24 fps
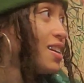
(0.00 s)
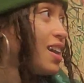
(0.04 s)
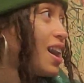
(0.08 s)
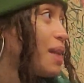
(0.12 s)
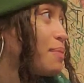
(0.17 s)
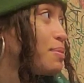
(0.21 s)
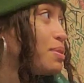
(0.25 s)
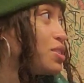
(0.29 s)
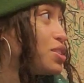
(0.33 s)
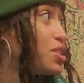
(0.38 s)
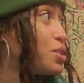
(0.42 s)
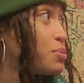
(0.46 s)
I
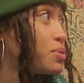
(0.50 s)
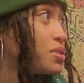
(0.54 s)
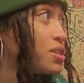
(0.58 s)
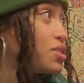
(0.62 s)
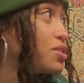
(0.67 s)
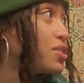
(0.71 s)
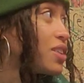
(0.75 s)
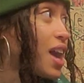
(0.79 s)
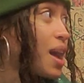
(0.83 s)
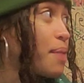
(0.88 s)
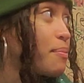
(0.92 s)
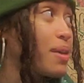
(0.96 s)
mean, she was
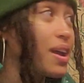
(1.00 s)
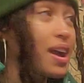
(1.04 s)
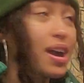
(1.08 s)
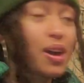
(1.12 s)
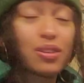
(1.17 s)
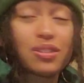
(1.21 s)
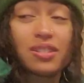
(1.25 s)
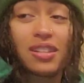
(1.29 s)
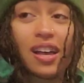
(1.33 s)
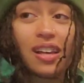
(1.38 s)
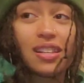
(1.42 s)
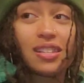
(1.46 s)
literally at my
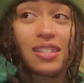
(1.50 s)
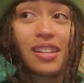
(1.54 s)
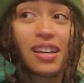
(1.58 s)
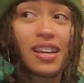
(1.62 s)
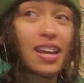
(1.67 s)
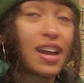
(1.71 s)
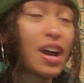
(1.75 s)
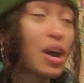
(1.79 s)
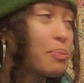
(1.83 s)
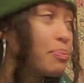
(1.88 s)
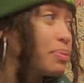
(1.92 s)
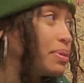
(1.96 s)
house last night
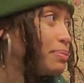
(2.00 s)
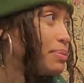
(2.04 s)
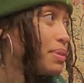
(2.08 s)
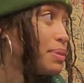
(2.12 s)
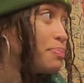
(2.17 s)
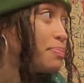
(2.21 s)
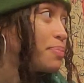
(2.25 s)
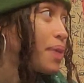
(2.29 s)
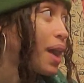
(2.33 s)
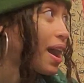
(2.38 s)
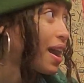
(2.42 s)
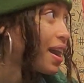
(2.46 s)
helping me
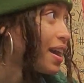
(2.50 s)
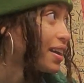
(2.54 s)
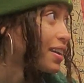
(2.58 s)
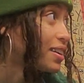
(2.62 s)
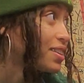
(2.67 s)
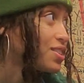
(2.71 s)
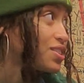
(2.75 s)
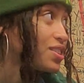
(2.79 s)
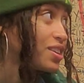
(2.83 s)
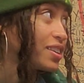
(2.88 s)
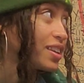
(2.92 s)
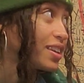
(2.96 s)
pack
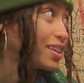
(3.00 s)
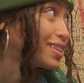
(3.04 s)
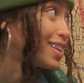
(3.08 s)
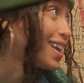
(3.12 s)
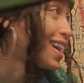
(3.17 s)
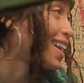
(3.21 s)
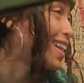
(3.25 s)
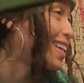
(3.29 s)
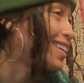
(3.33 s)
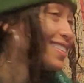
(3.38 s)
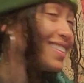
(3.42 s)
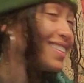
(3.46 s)
and shit like that.